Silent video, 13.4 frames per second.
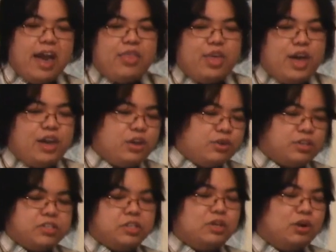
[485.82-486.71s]
and then,
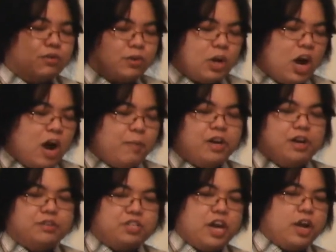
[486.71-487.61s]
does a little
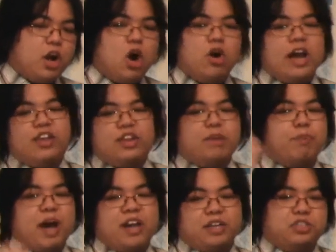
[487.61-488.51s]
comment of saying, oh yeah, that
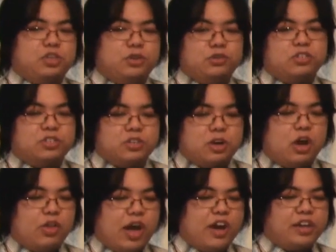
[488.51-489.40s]
bike is useless and
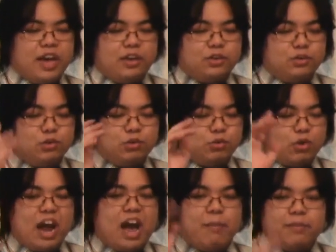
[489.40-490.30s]
all that, can't do
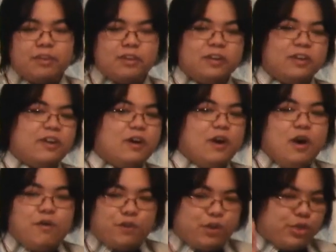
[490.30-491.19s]
crap.
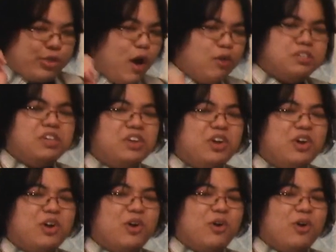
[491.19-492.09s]
For those of
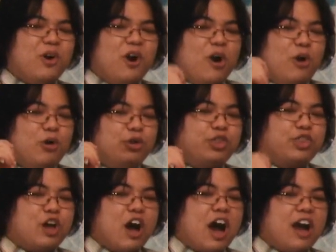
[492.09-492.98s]
you who
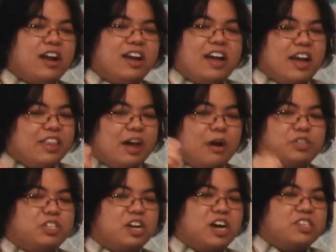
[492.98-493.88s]
thought that
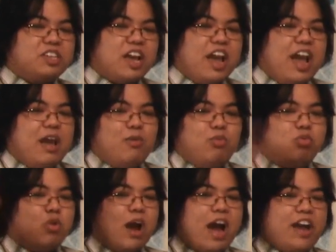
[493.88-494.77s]
was just a
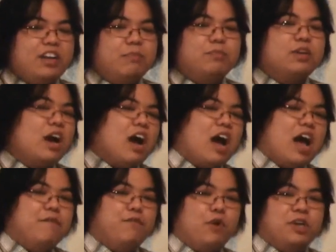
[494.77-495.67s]
random
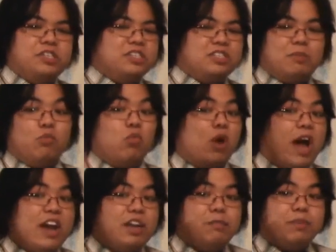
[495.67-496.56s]
guy voicing some
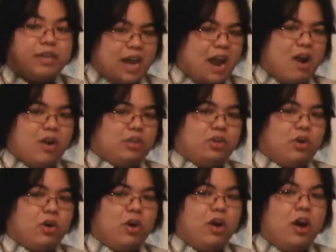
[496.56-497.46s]
random
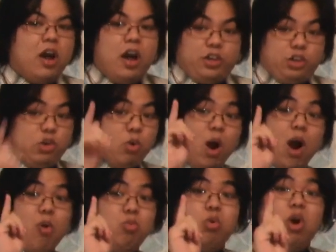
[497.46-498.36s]
character, you
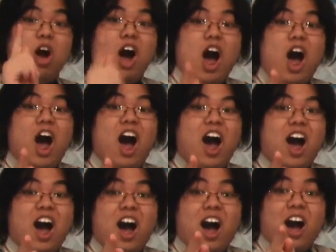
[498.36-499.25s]
are
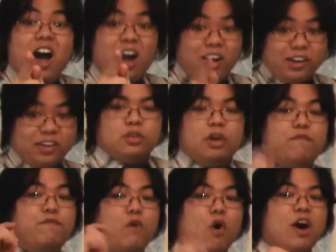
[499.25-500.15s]
wrong! The
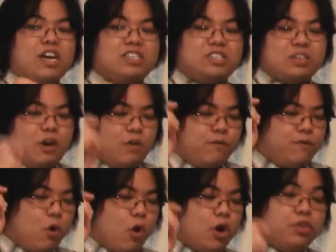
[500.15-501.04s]
voice
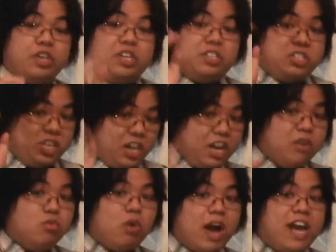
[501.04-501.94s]
for the
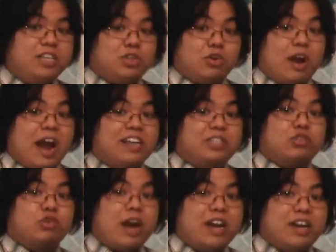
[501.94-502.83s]
Tin Writer as
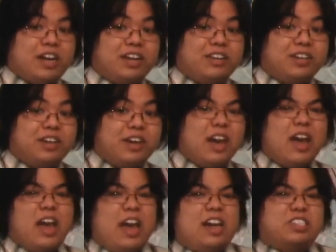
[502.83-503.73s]
credited
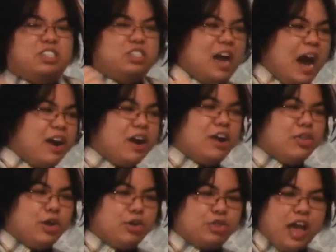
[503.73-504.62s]
is none
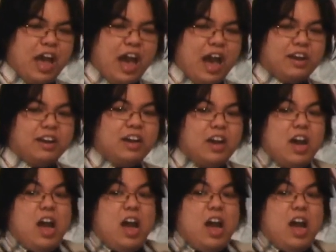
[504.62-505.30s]
other than